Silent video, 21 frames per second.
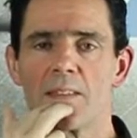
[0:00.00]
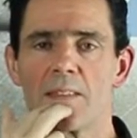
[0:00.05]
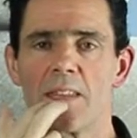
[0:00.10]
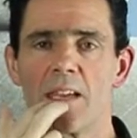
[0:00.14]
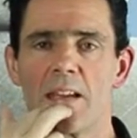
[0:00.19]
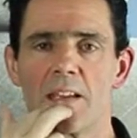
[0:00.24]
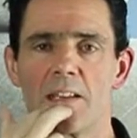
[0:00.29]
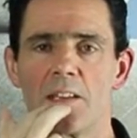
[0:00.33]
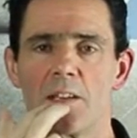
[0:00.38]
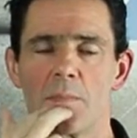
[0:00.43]

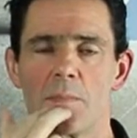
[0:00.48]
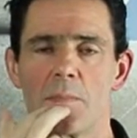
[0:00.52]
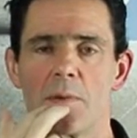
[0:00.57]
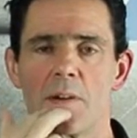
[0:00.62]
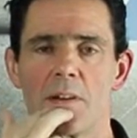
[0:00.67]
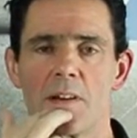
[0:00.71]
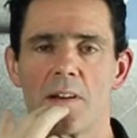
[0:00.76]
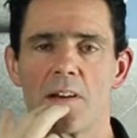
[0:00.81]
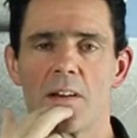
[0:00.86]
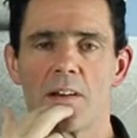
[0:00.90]
That
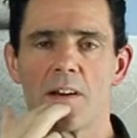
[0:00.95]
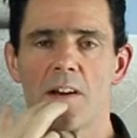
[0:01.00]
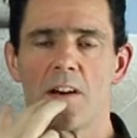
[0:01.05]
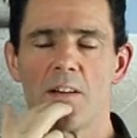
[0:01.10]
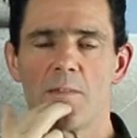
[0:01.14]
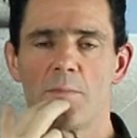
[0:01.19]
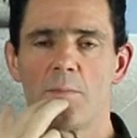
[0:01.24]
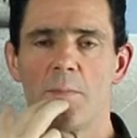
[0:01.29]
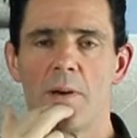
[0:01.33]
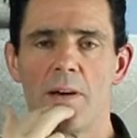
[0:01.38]
number
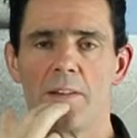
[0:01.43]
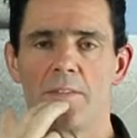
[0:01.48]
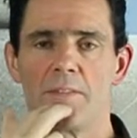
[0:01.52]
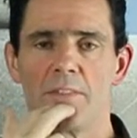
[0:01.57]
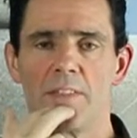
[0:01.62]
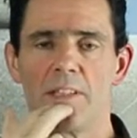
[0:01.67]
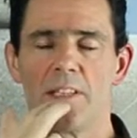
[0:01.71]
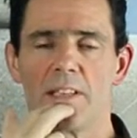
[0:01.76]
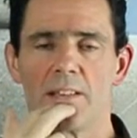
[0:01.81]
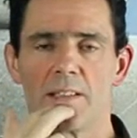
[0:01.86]
of bad
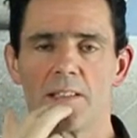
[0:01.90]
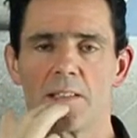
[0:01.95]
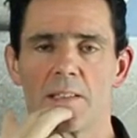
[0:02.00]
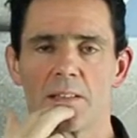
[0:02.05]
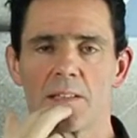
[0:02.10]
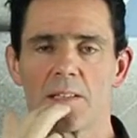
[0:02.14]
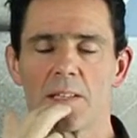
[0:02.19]
feeling.